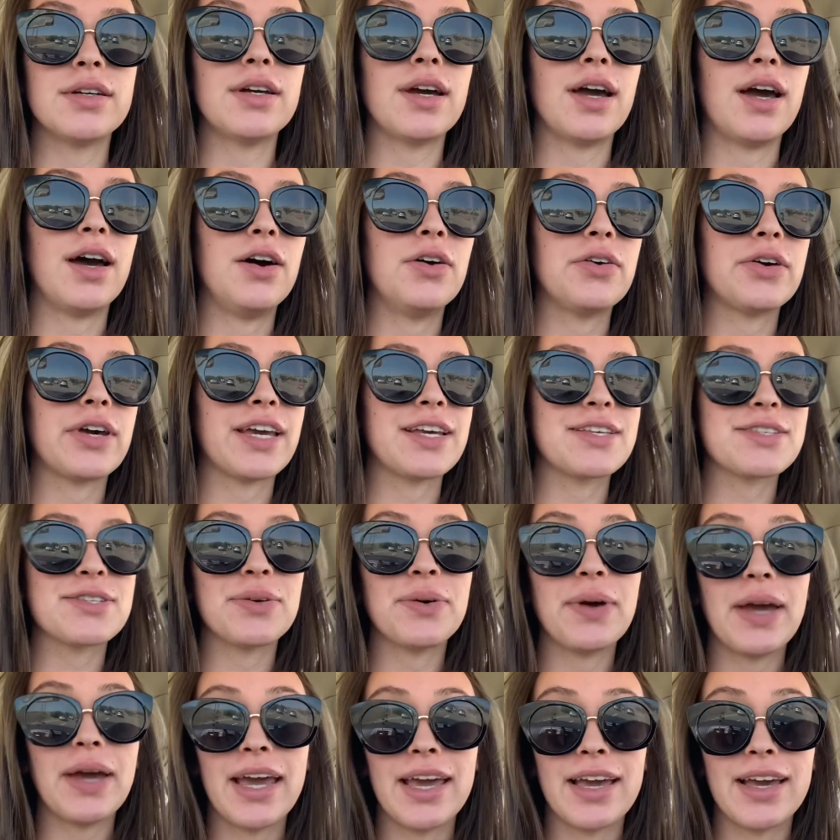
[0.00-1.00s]
Okay,
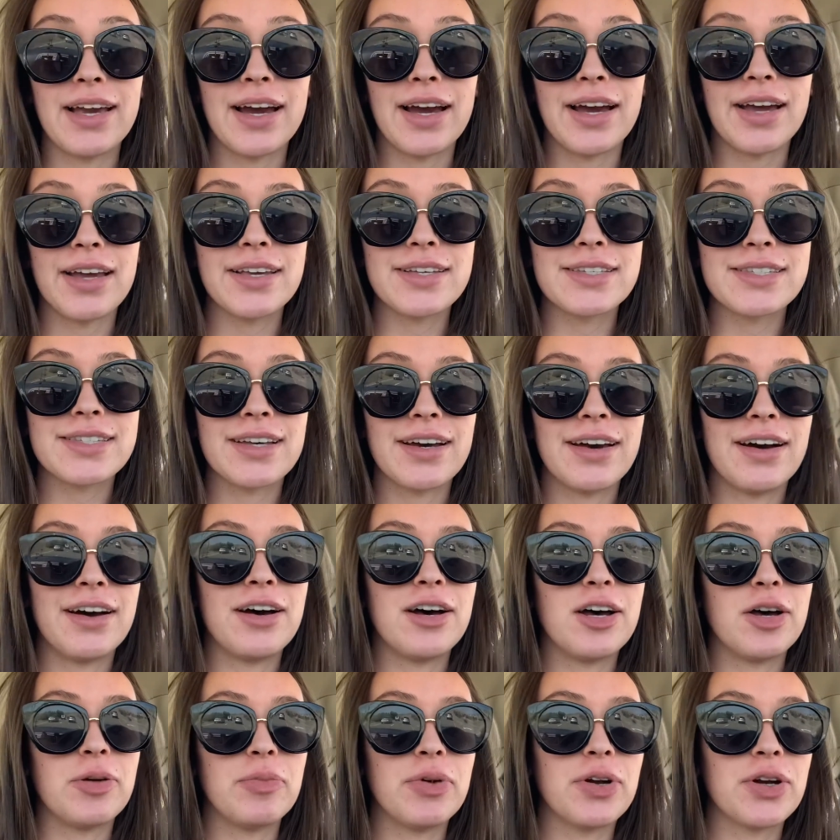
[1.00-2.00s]
so hey guys,
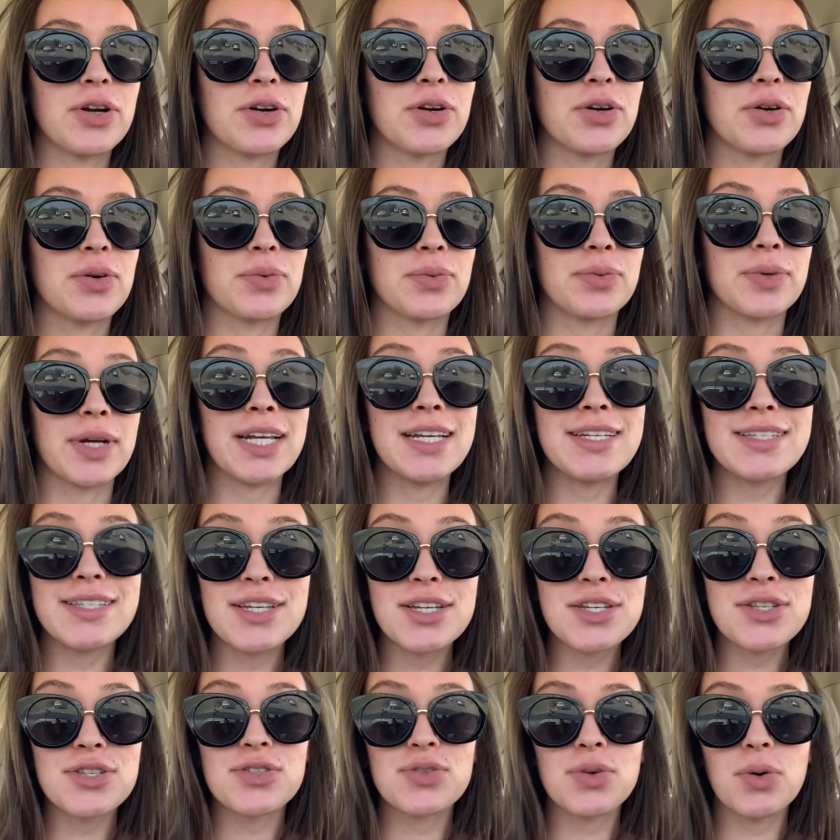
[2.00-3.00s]

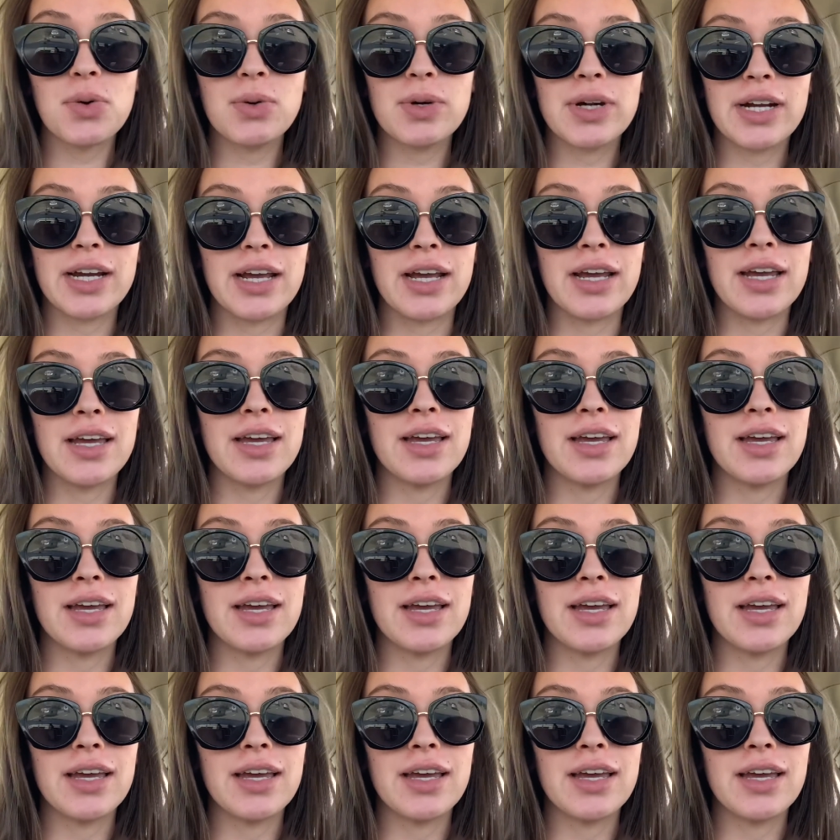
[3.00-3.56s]
crazy story.